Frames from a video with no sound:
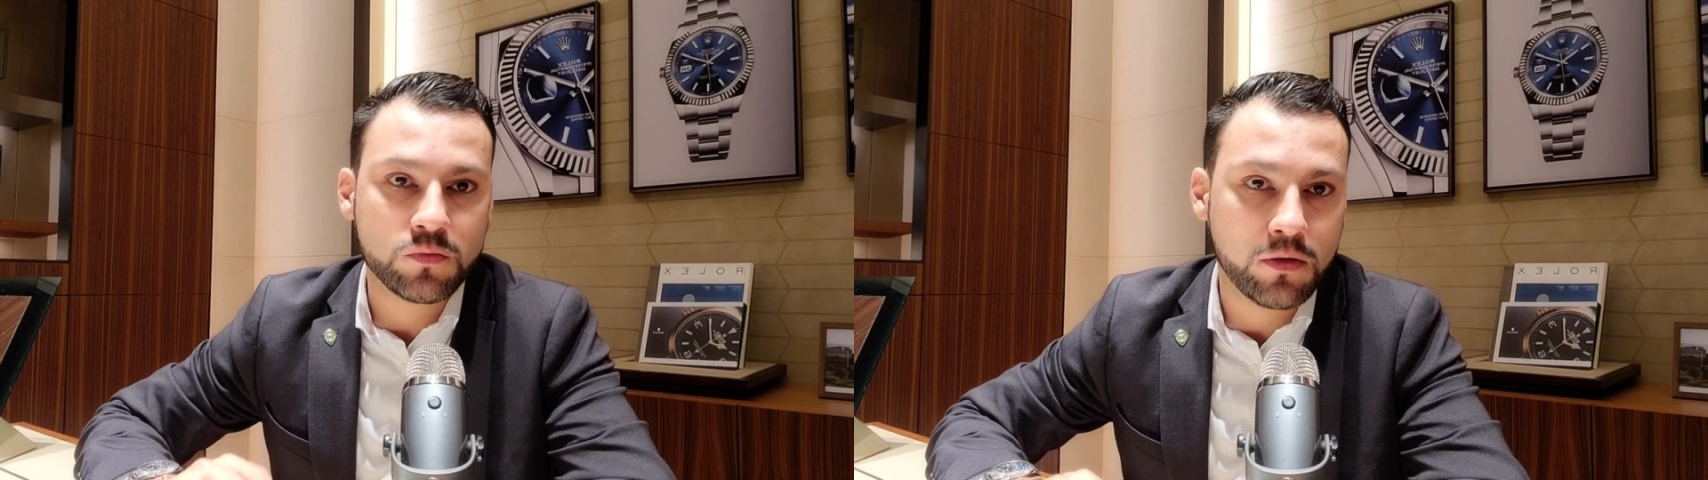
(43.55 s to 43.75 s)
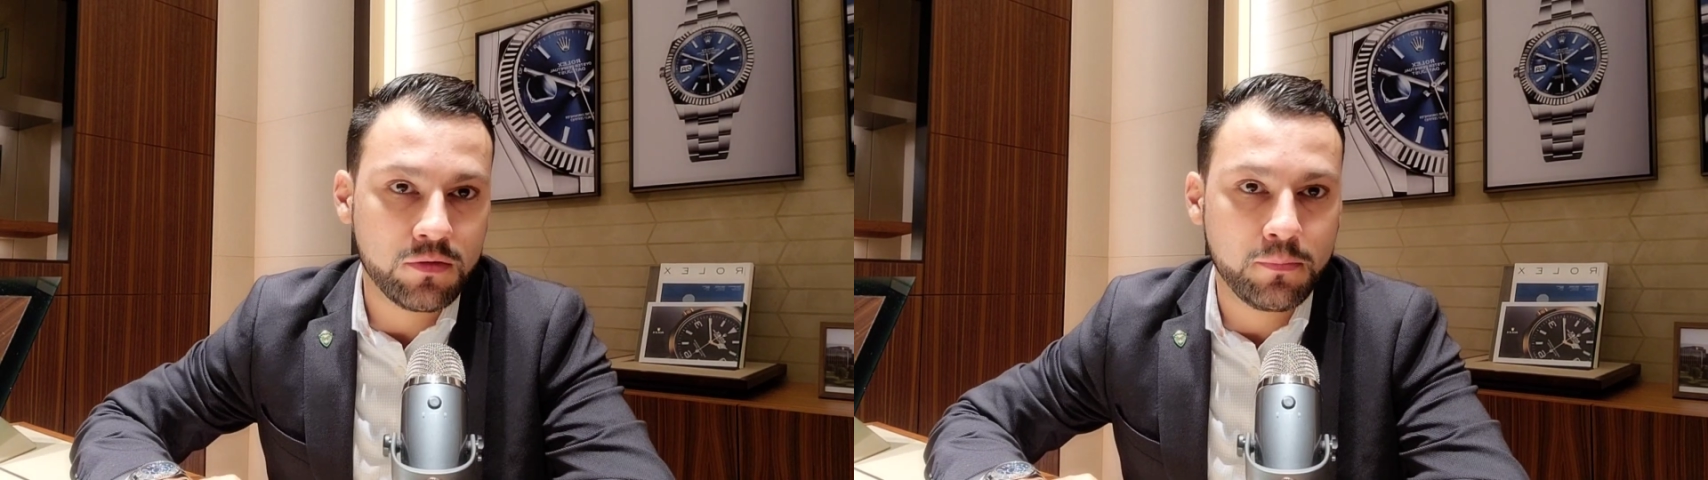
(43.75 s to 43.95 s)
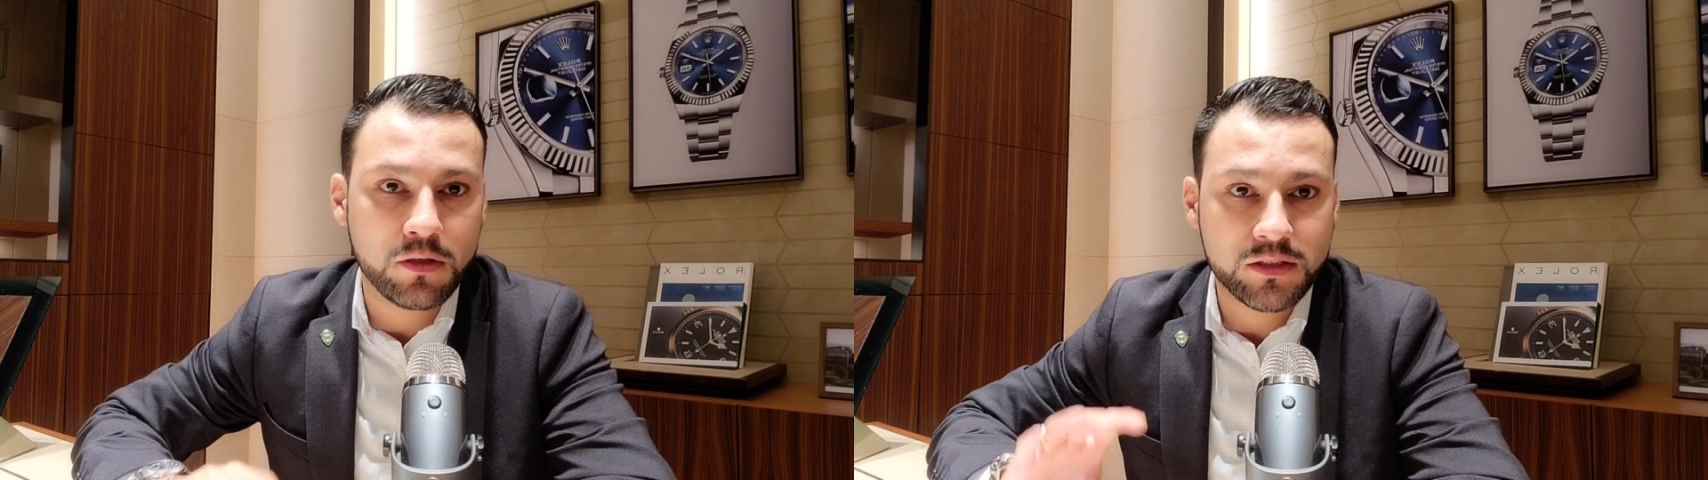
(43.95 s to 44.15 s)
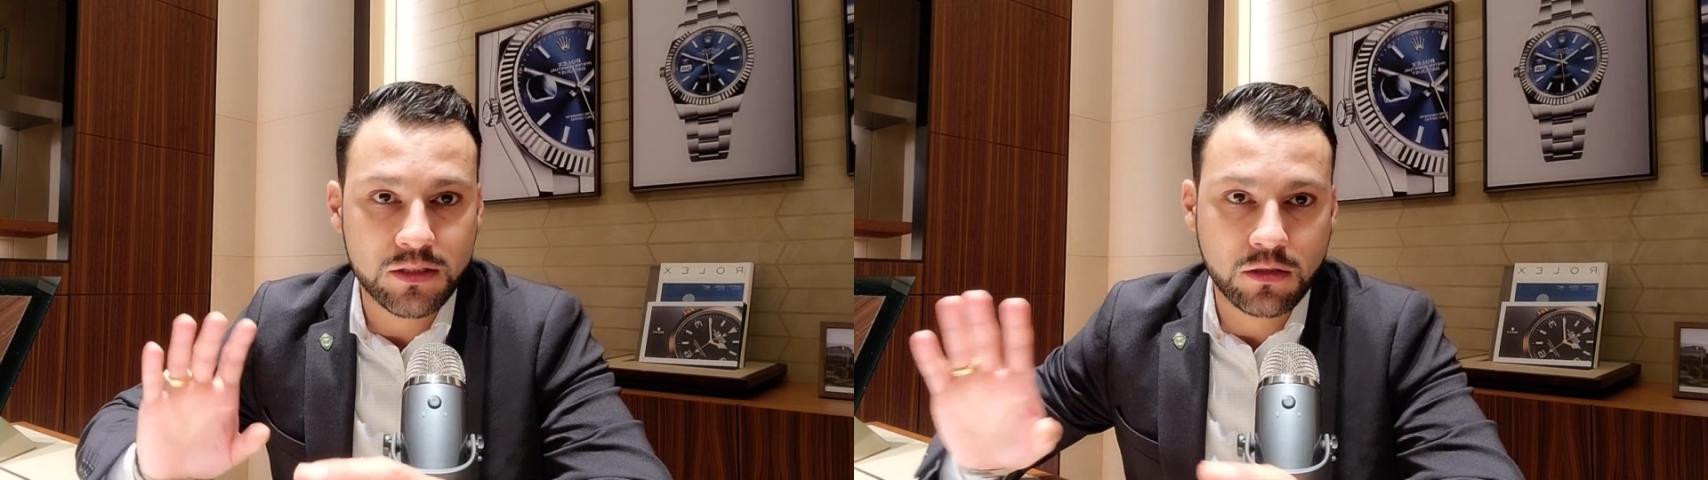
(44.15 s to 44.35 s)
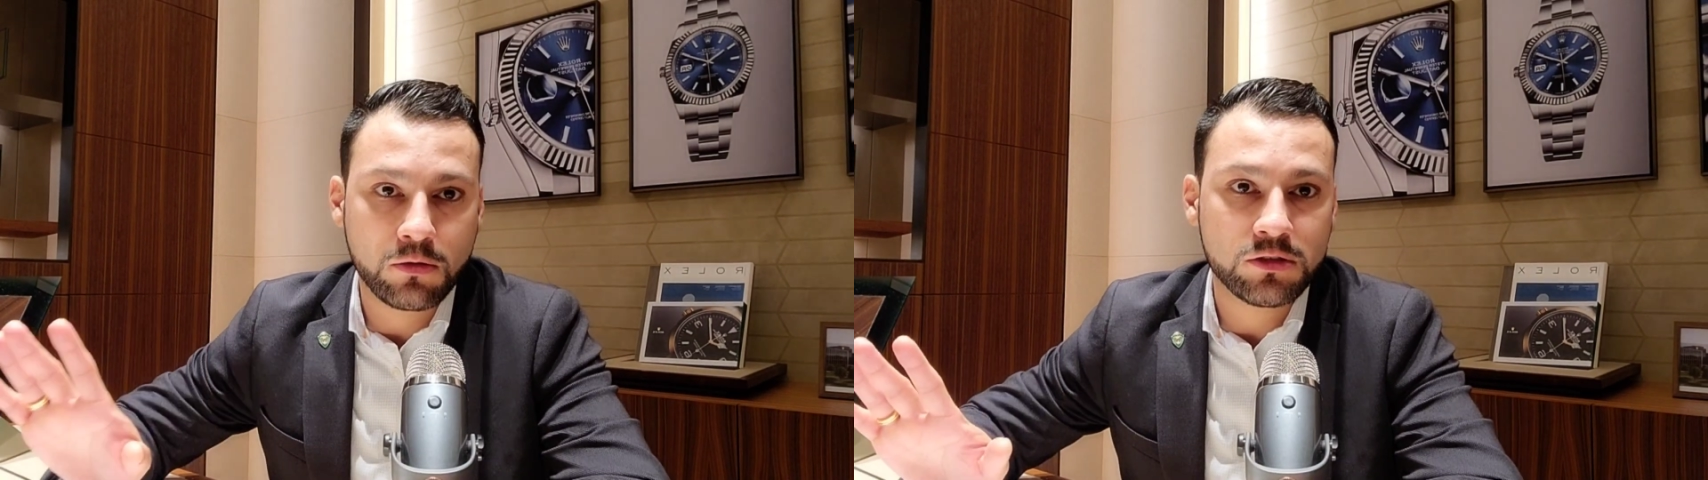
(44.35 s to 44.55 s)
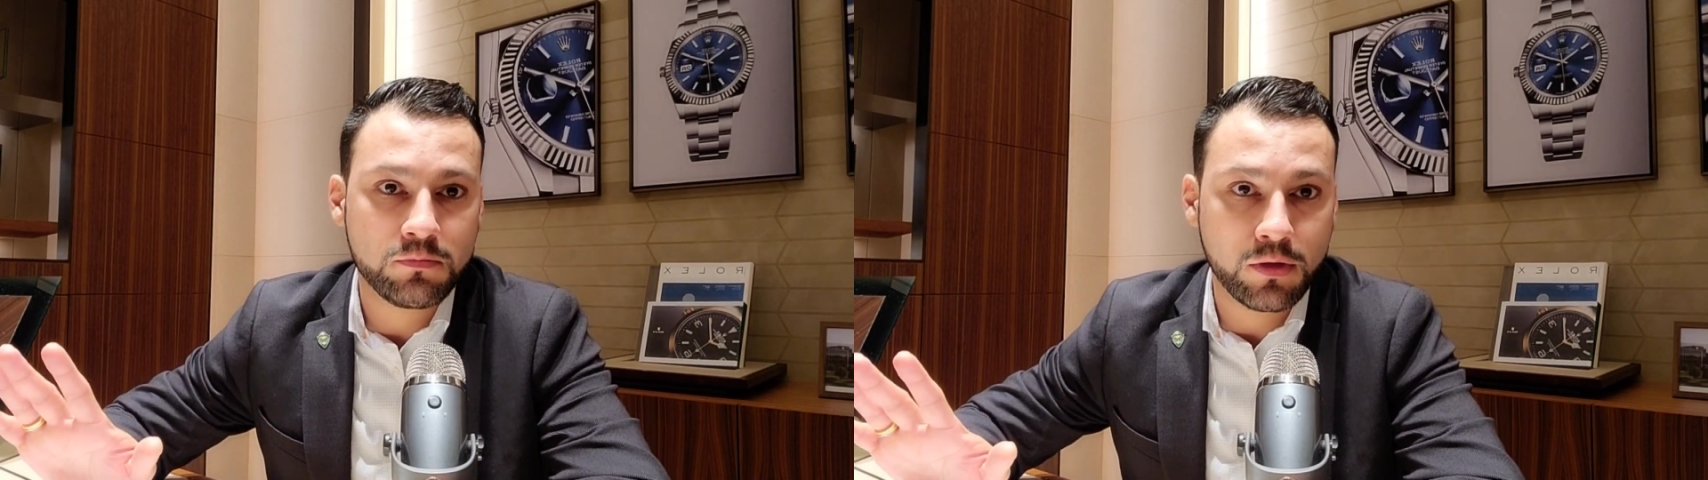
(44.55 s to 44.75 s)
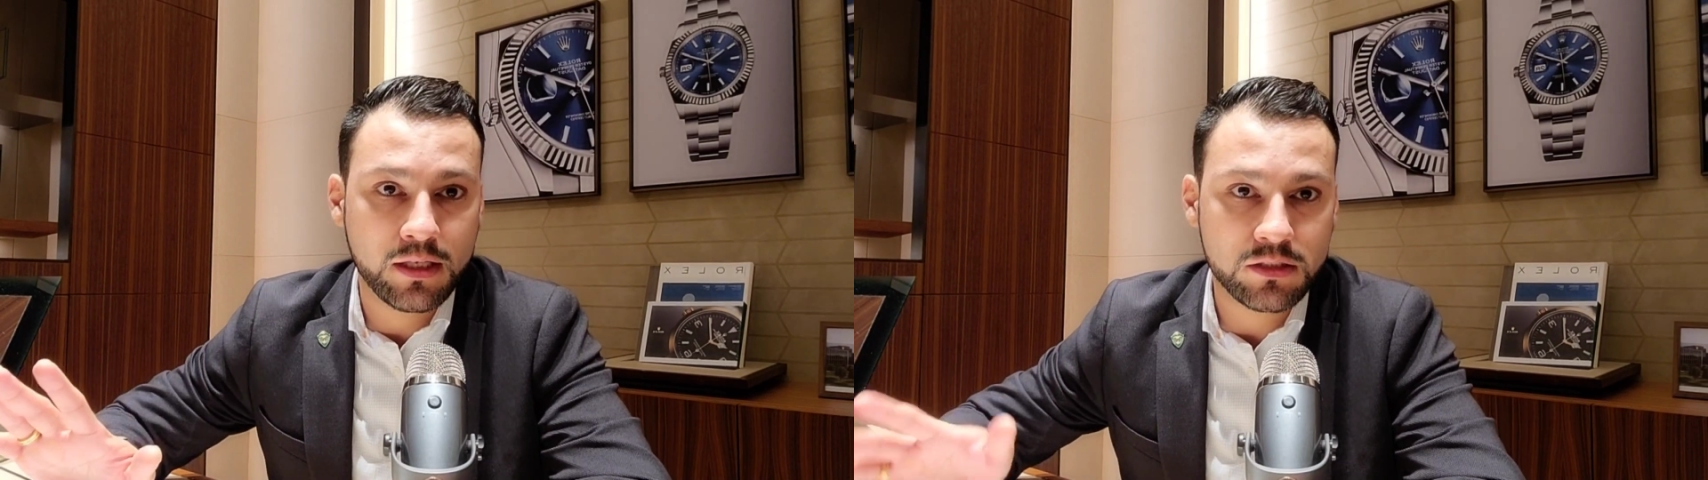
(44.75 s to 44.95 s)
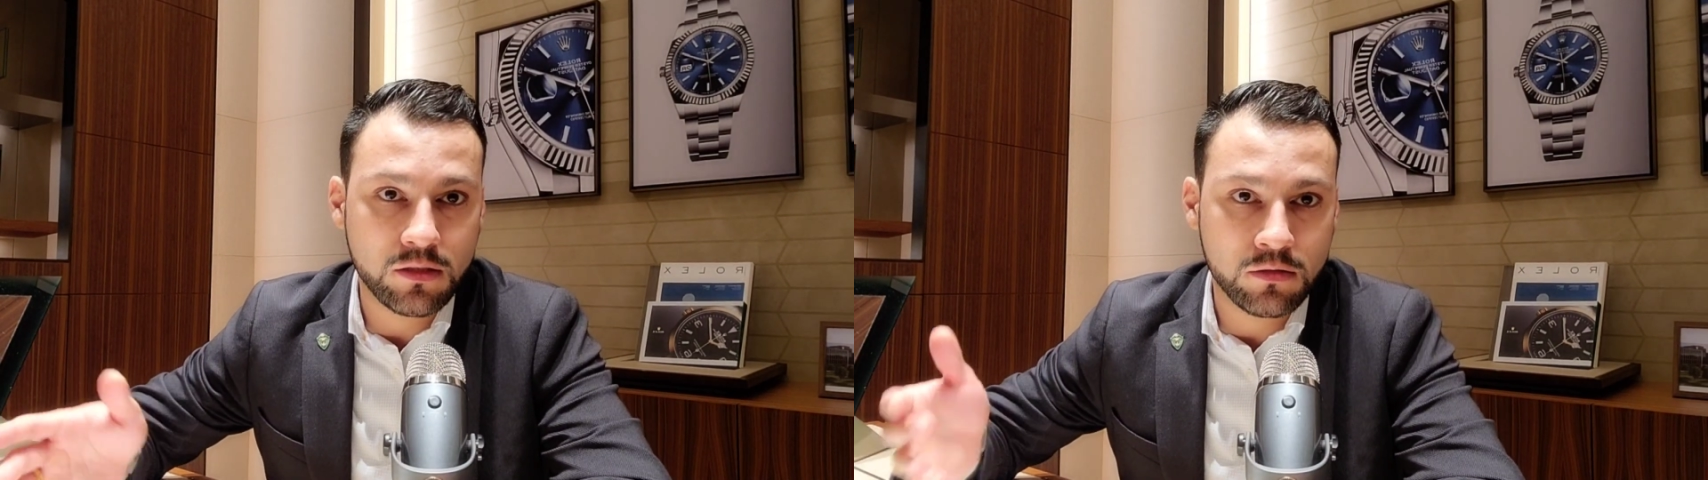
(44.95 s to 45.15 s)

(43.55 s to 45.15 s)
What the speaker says: is one of the most exclusive brands